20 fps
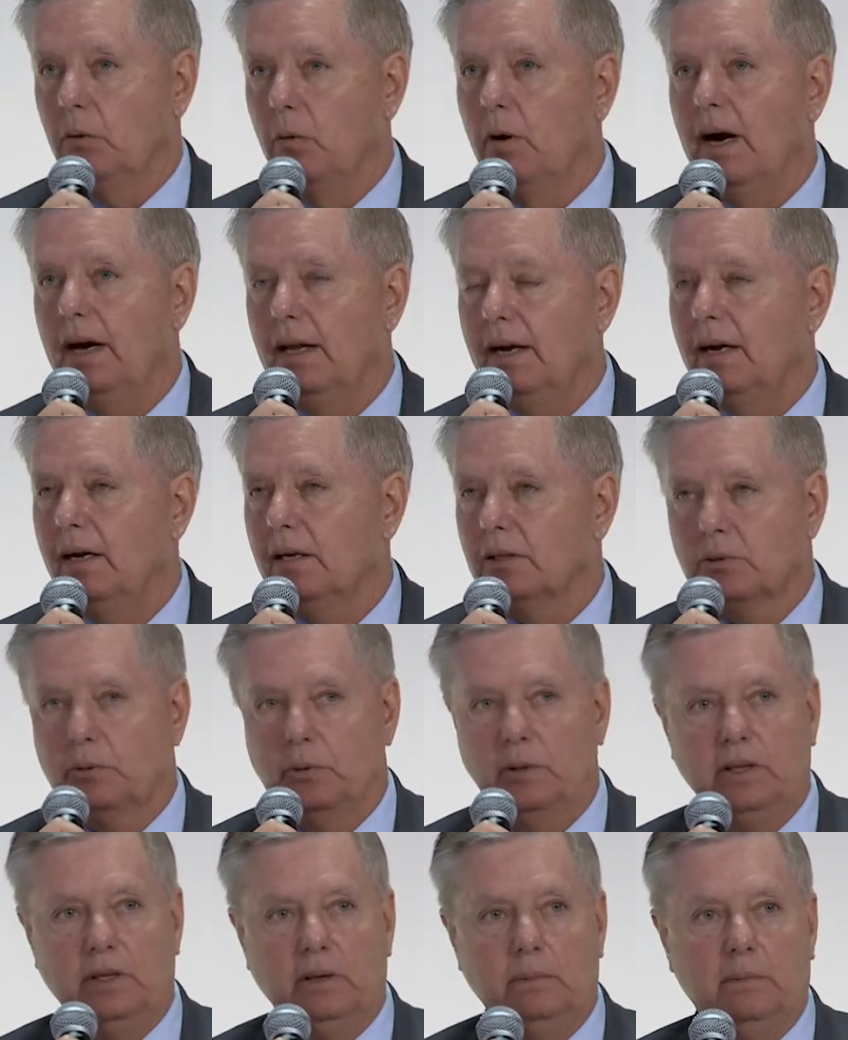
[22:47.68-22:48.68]
White House
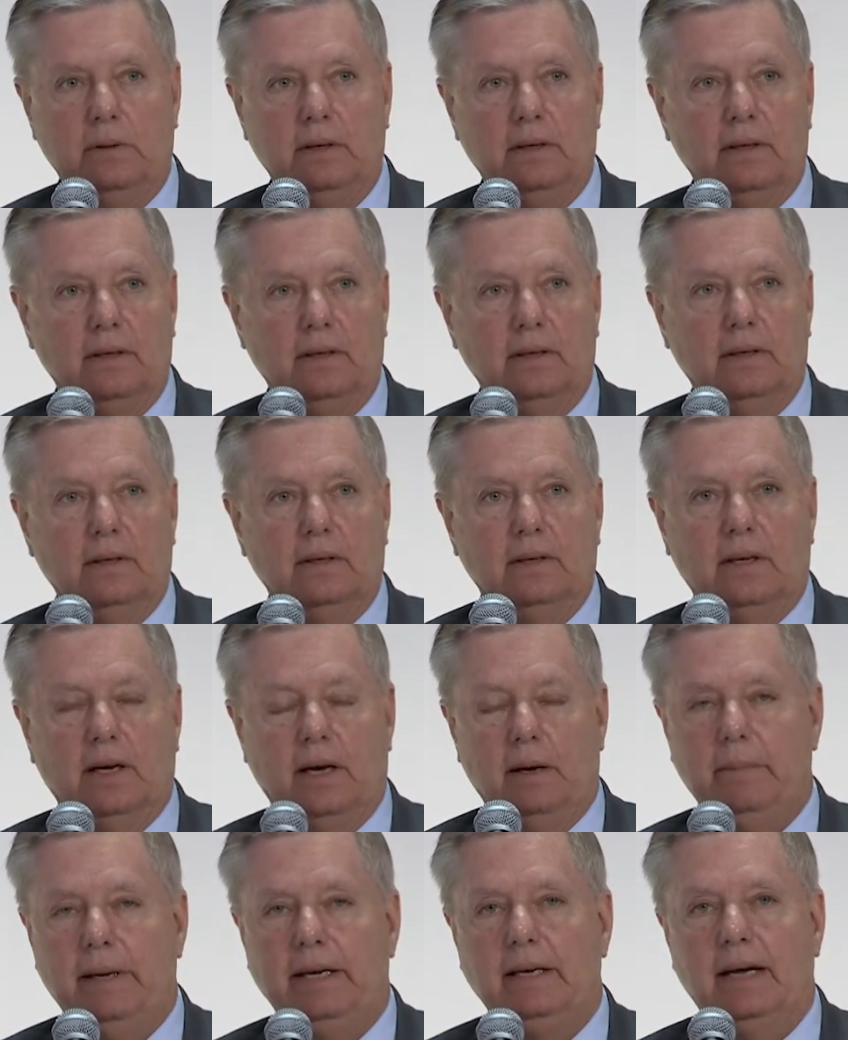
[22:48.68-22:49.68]
with him.
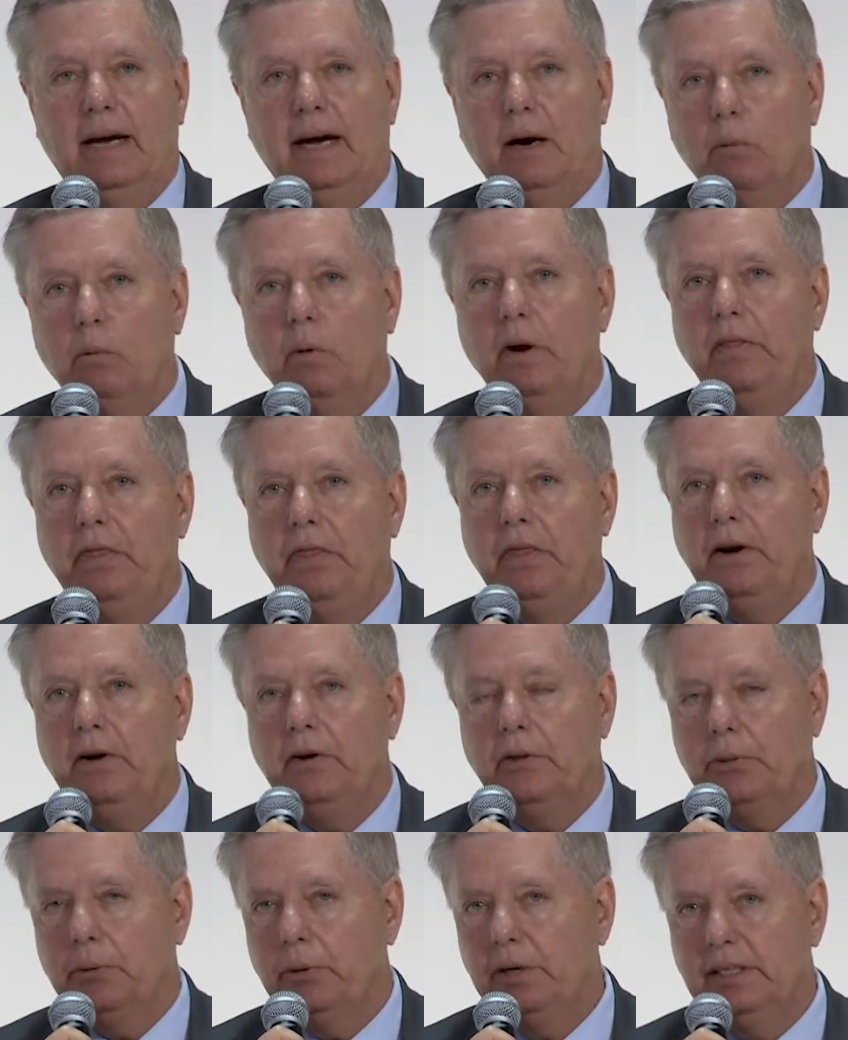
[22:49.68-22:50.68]
I mean, I went there
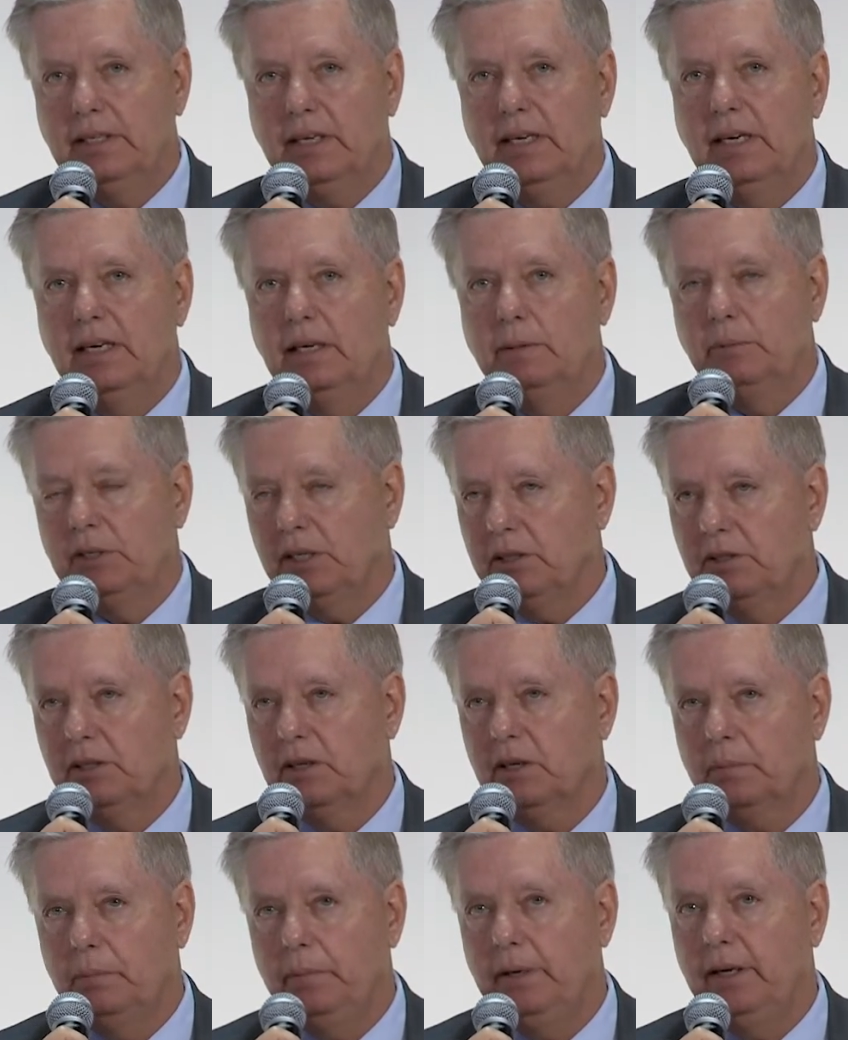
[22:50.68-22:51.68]
3 times. He
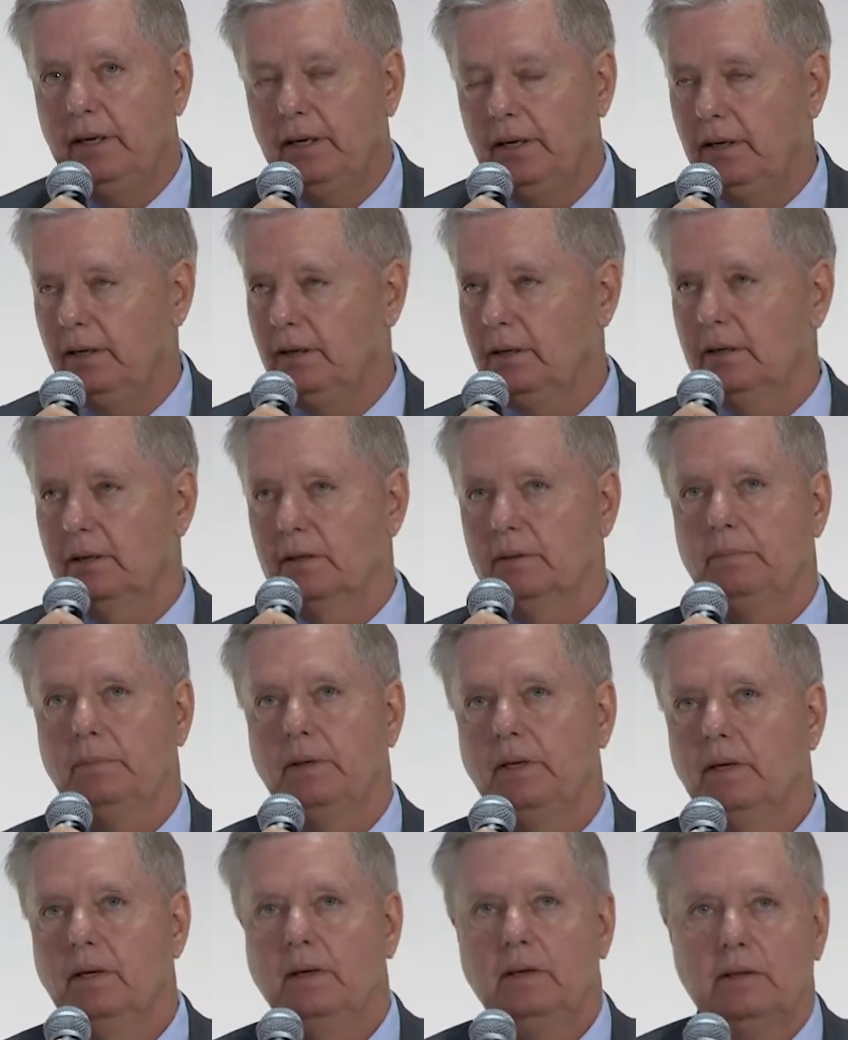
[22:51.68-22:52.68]
took me
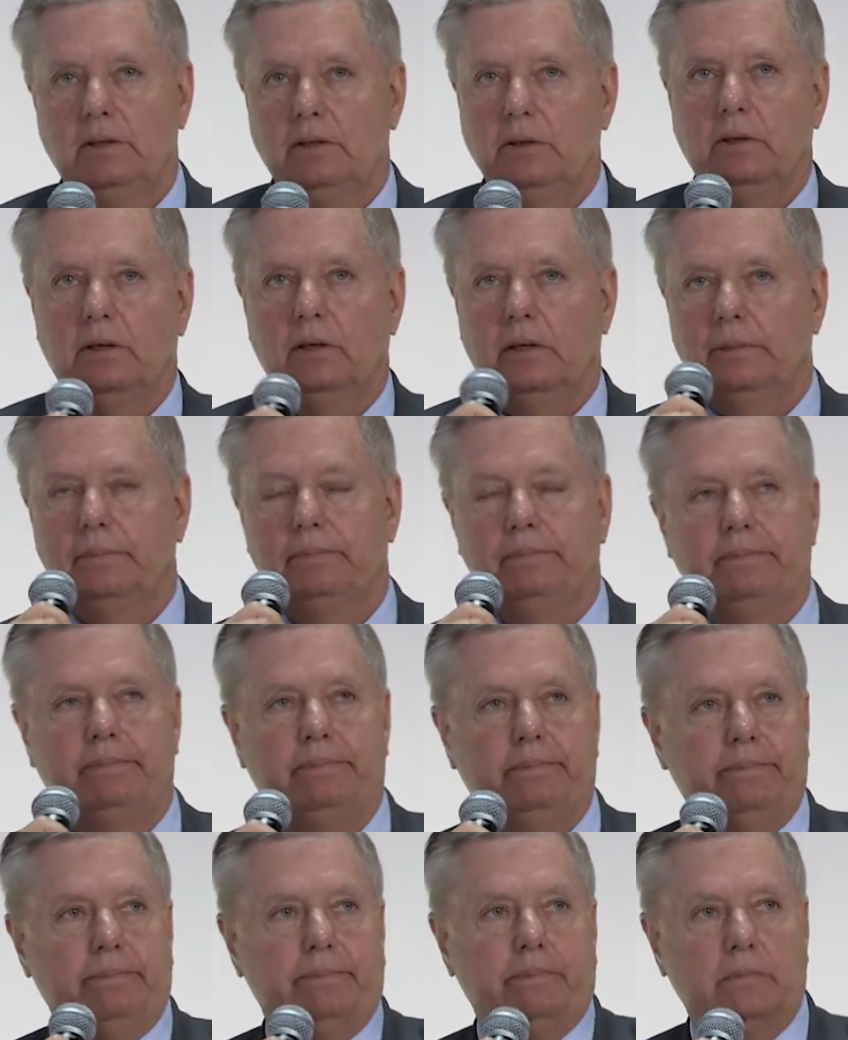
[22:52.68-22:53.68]
to a
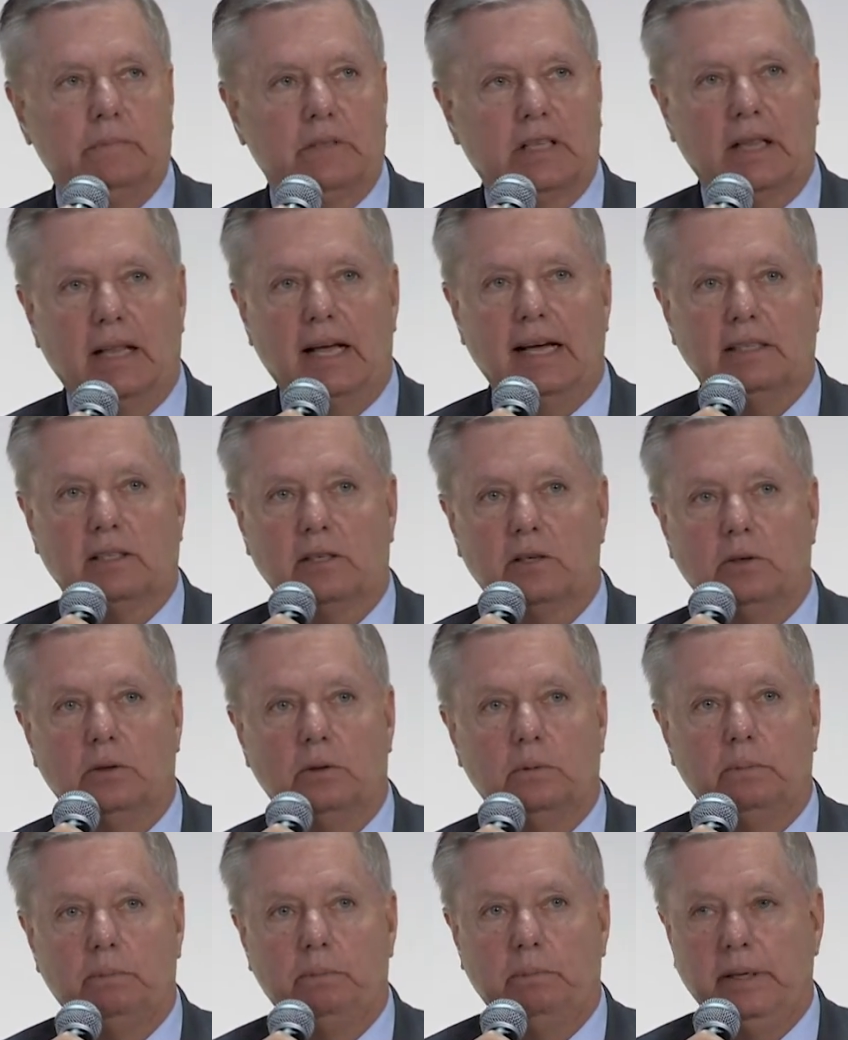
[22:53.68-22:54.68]

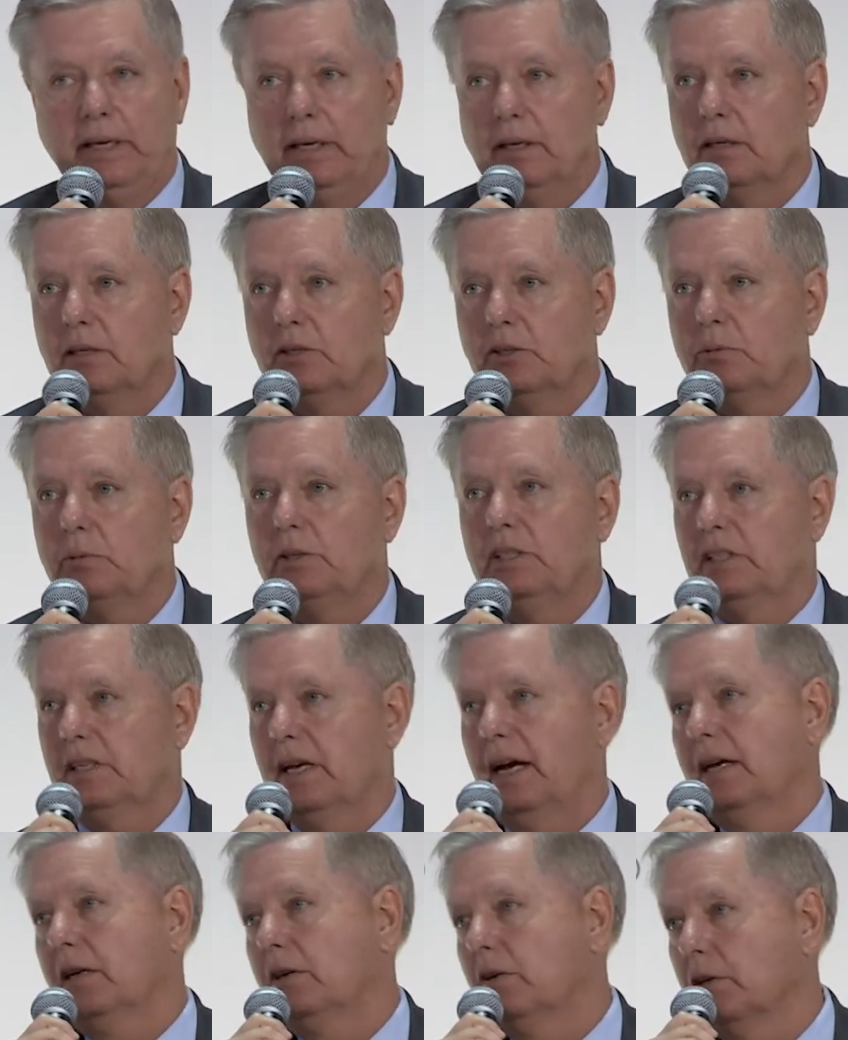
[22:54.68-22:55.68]
classical pianist
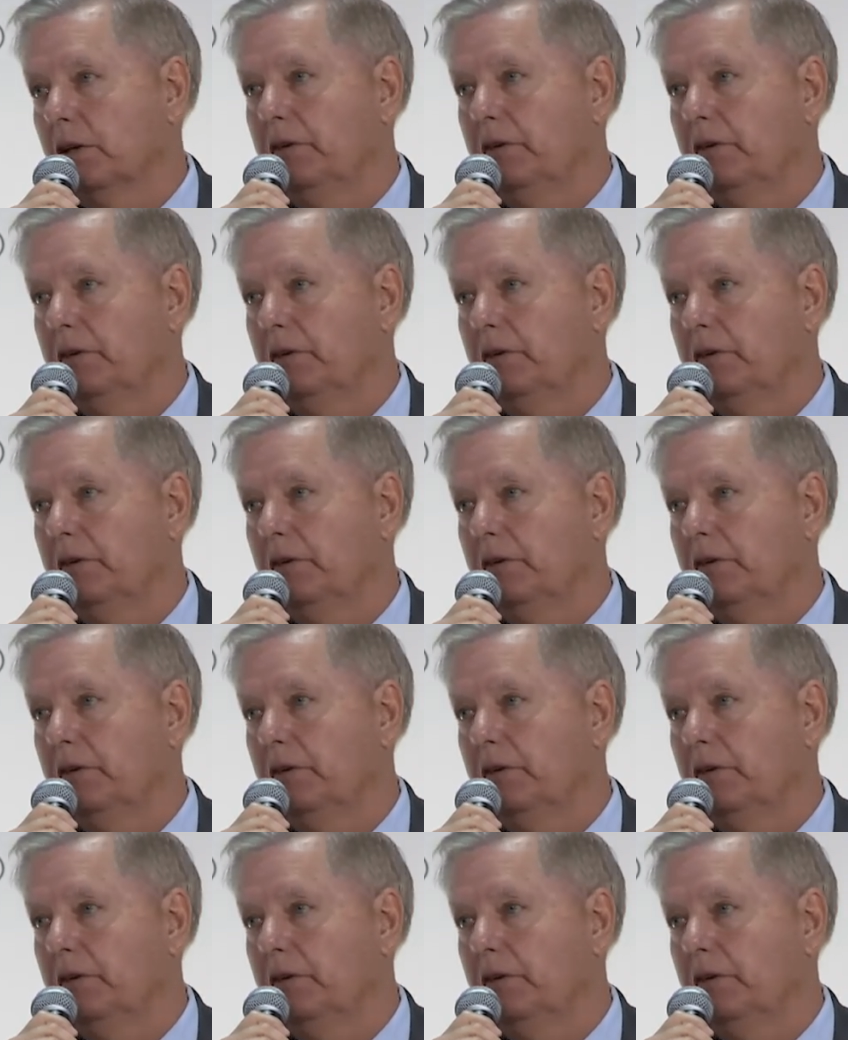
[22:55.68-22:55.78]
recital.